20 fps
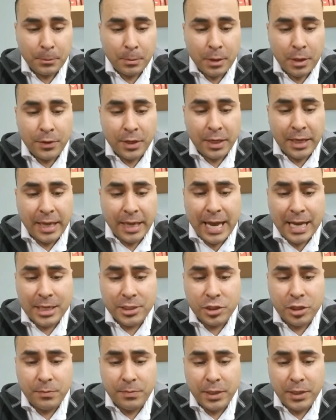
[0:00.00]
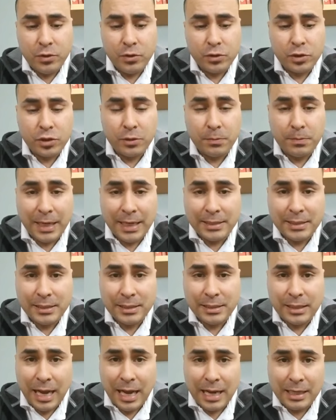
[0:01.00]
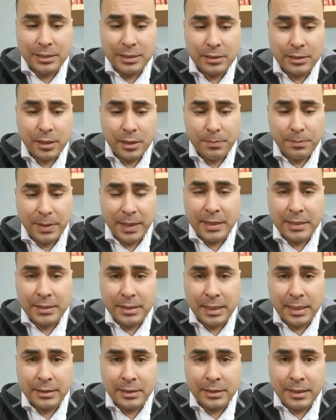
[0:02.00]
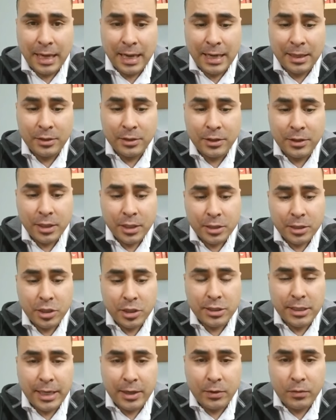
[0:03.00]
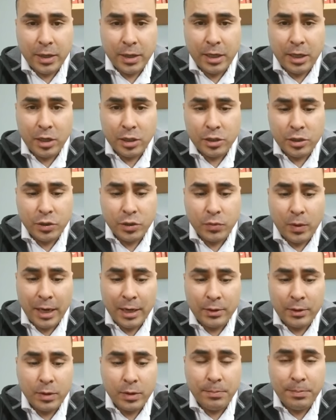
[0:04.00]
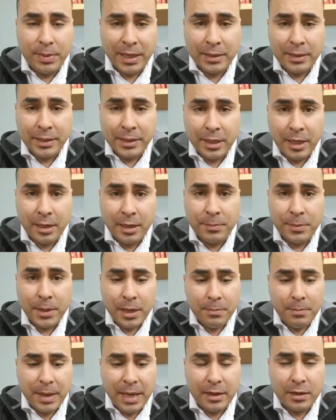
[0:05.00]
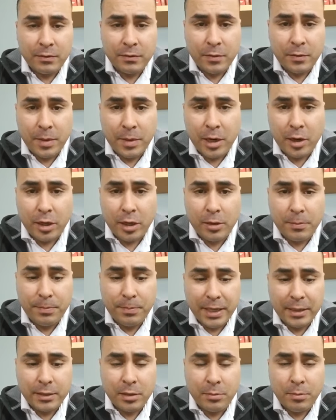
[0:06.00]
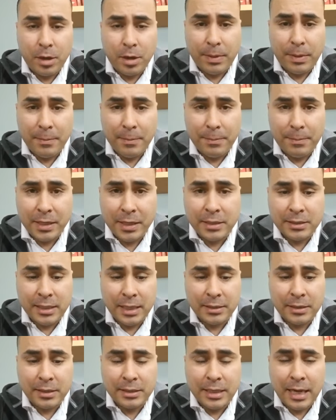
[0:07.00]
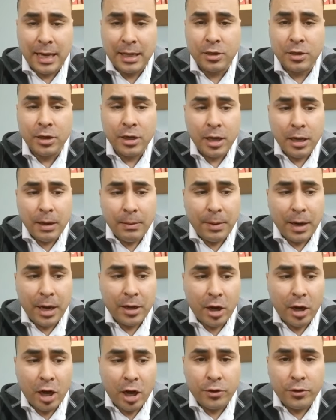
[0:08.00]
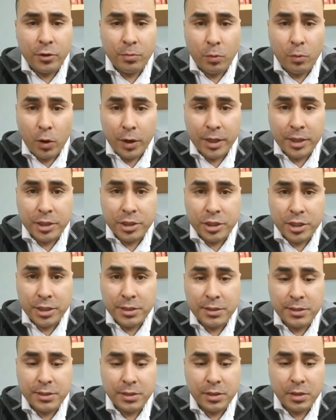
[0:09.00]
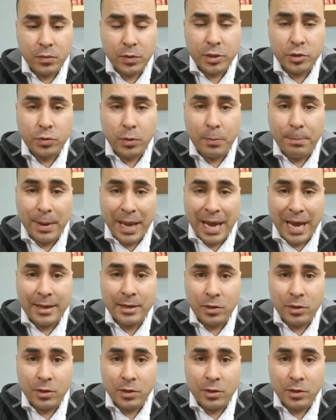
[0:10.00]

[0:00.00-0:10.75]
The cash could be used to buy stocks, pennies on the dollar, just like when Countrywide went belly up, Bank of America picked them up on pennies on the dollar, bought all their mortgages, which were bad